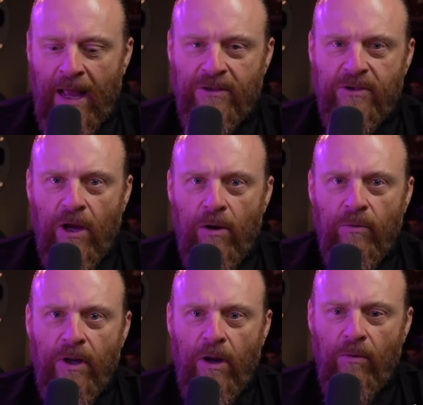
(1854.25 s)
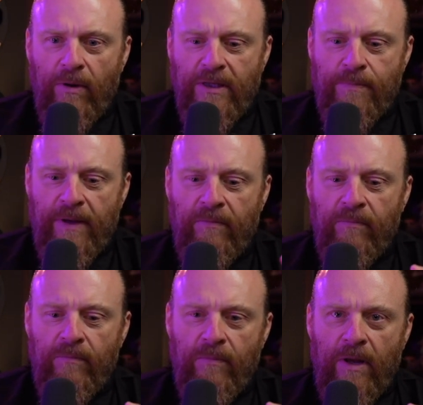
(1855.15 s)
and so, you know, it's been
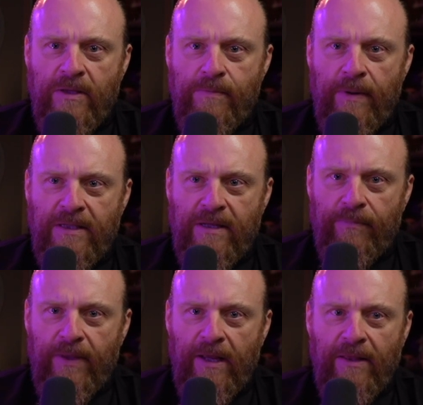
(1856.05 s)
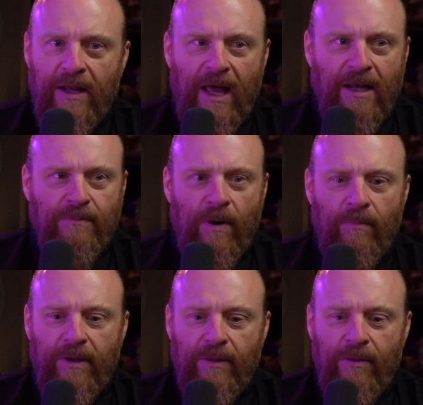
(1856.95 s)
it's been something in the last
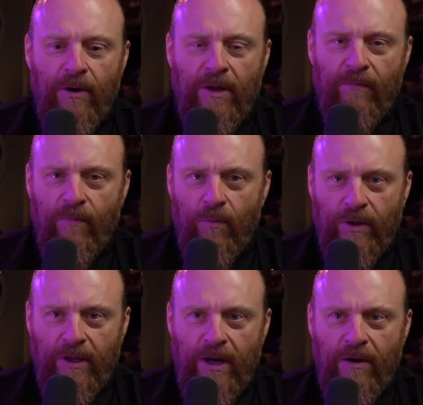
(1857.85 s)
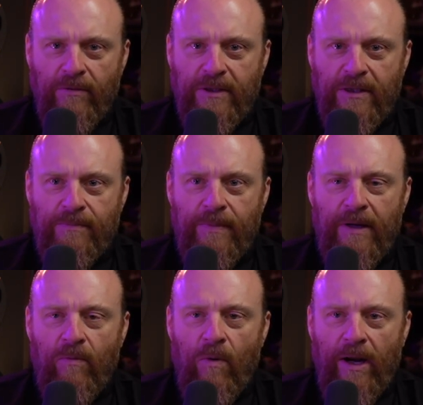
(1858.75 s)
probably 30 or 40 years that's been
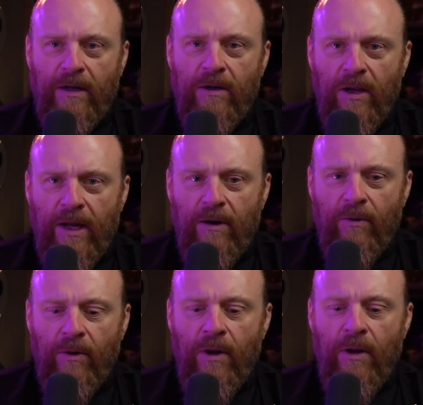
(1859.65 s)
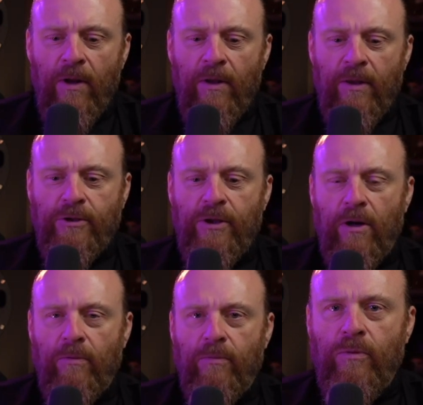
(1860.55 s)
quite clear that you
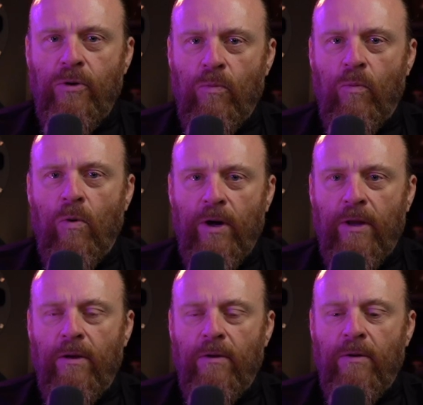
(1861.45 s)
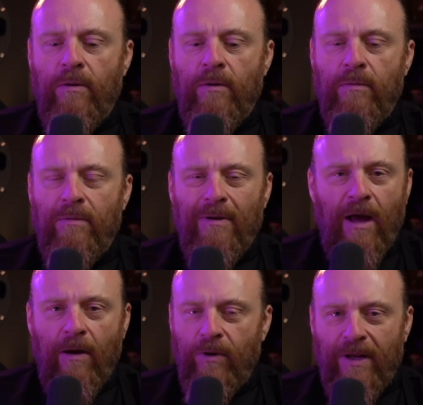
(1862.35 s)
know you want to
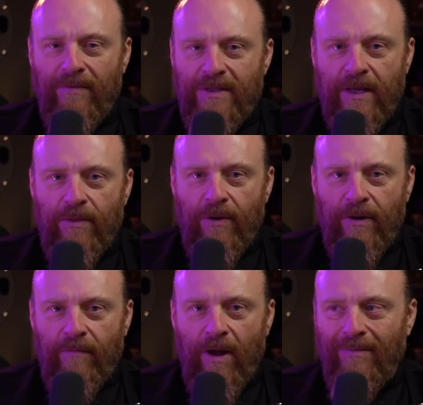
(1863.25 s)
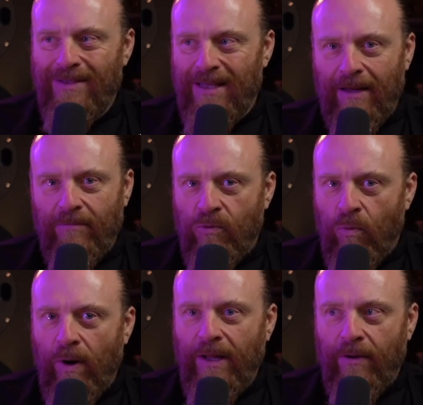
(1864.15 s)
I wouldn't even say 30. I would say
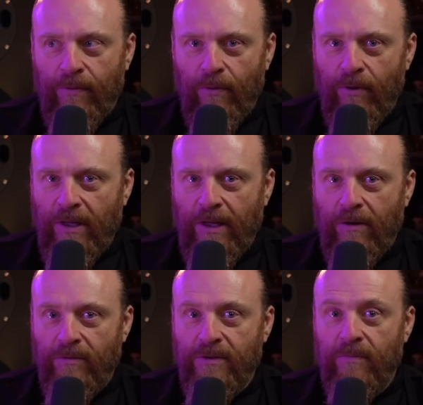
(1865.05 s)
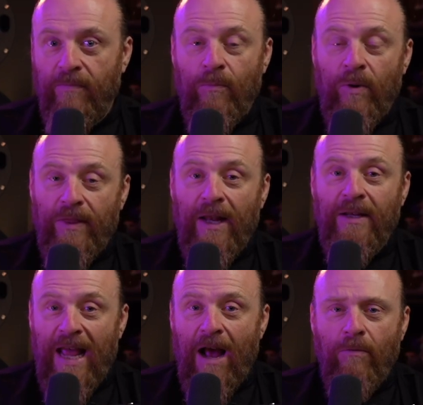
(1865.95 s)
20 or 30 years. Within
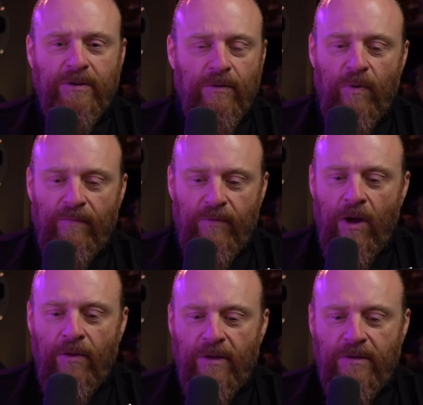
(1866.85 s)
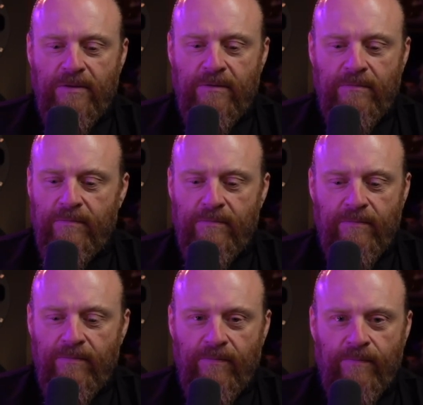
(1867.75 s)
Taoism, we've known this
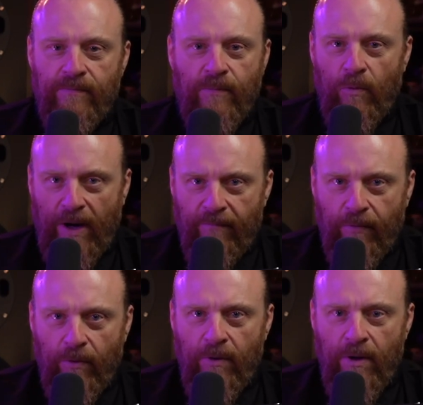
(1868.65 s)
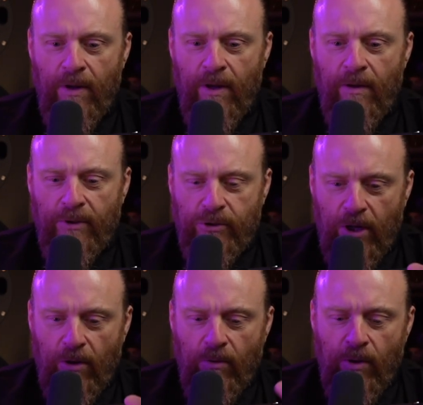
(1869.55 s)
forever. But you
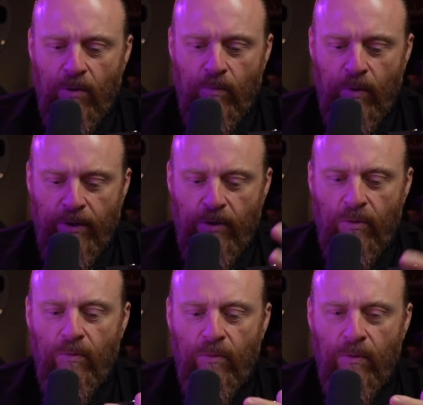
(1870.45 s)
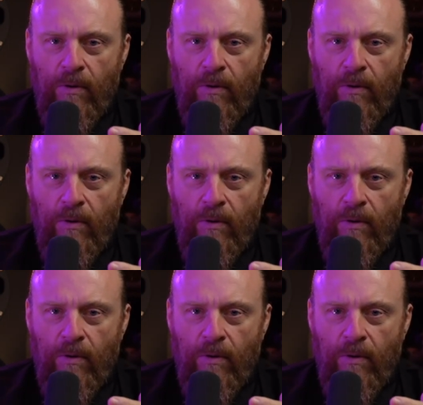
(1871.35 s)
know, when you